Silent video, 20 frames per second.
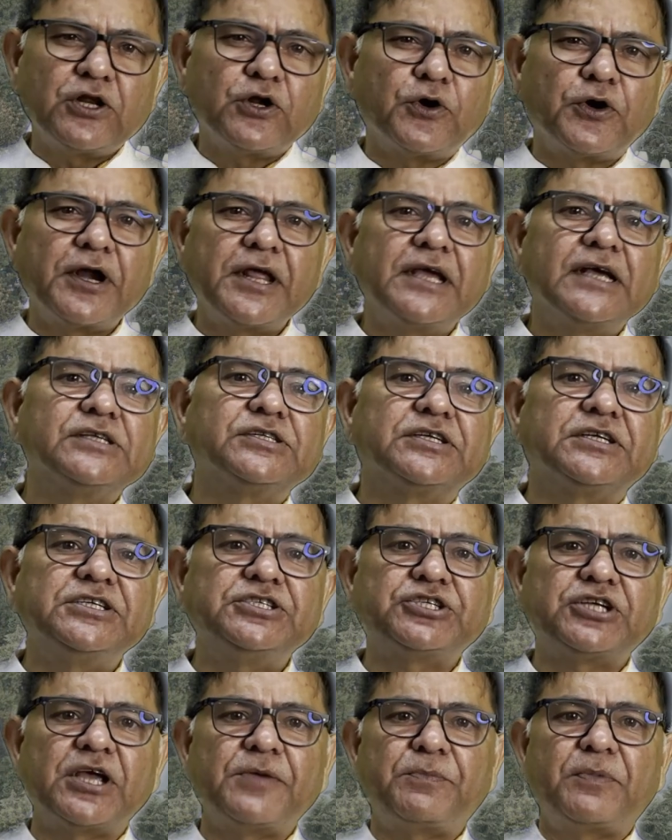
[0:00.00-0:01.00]
learning is
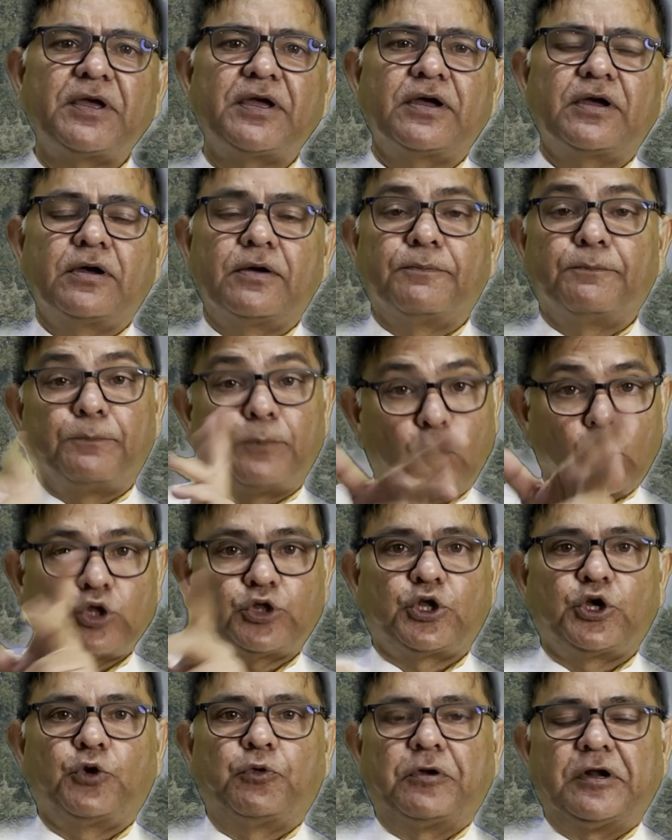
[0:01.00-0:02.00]
reshaping both
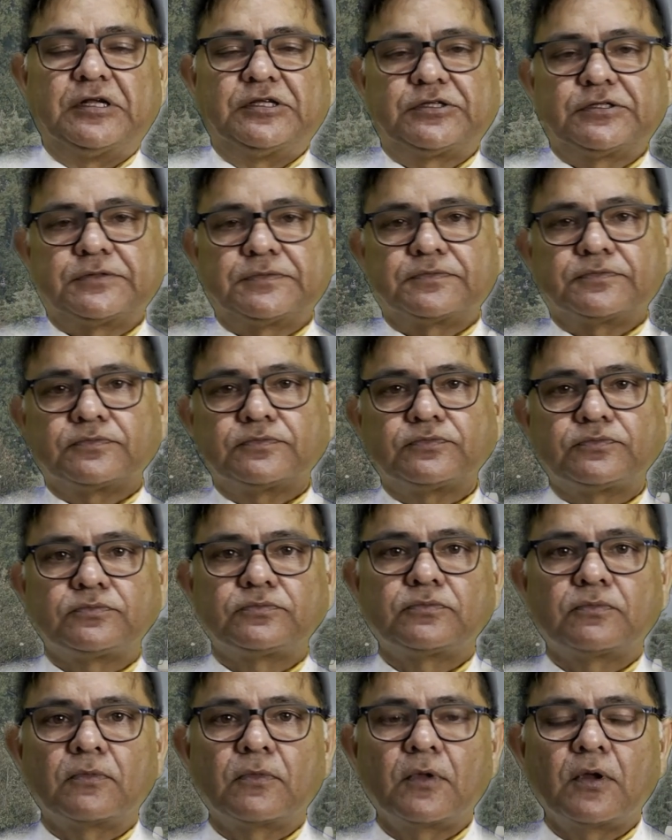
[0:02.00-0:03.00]
theories.
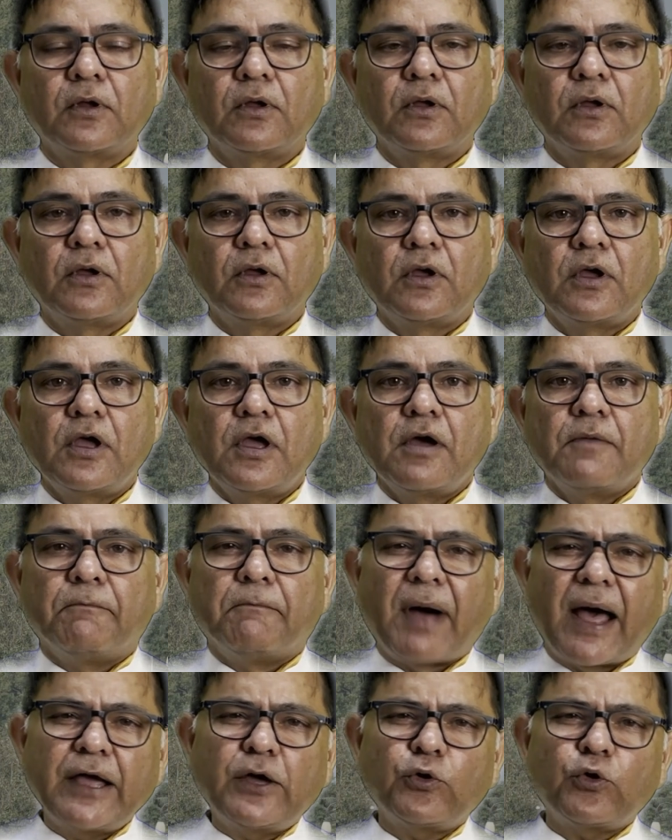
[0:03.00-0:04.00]

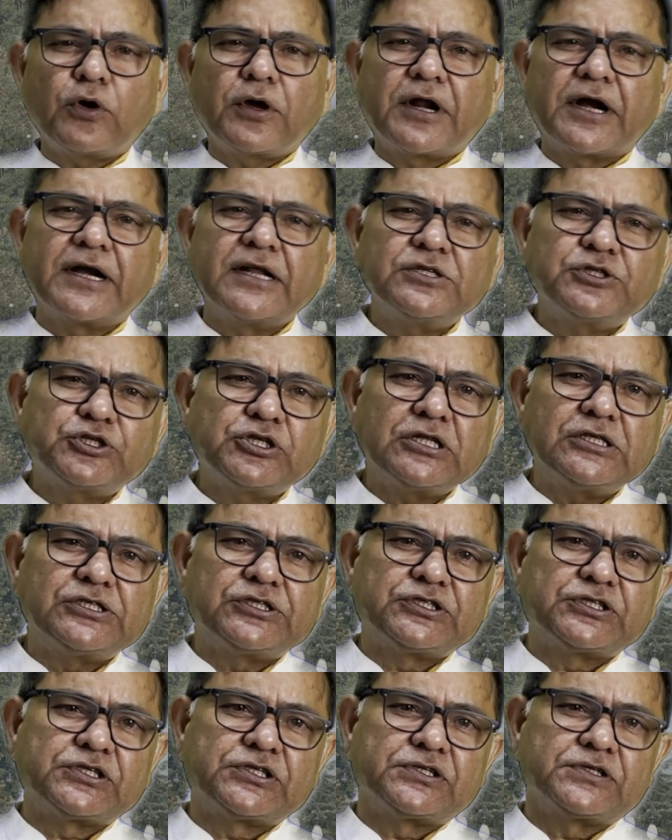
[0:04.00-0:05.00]
Micro
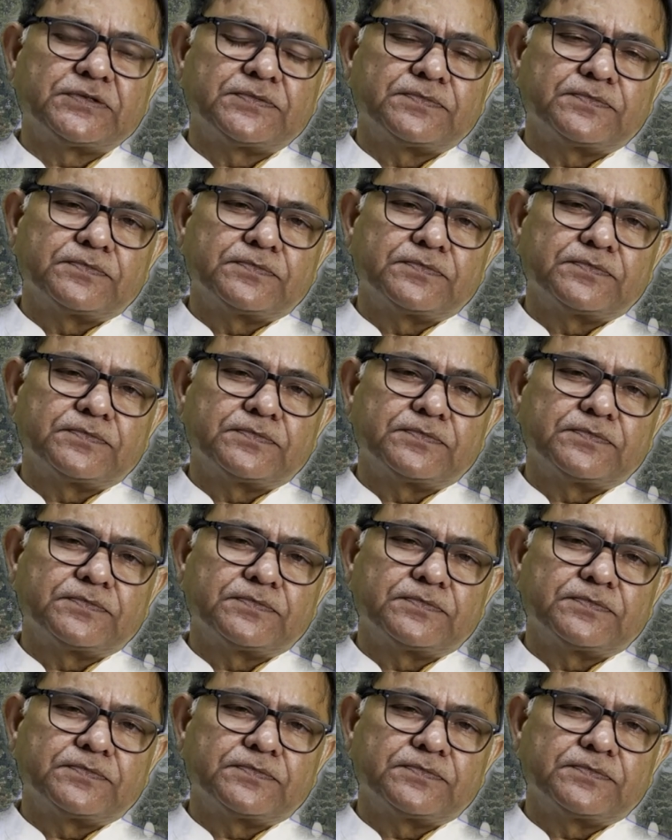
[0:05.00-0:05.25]
credentials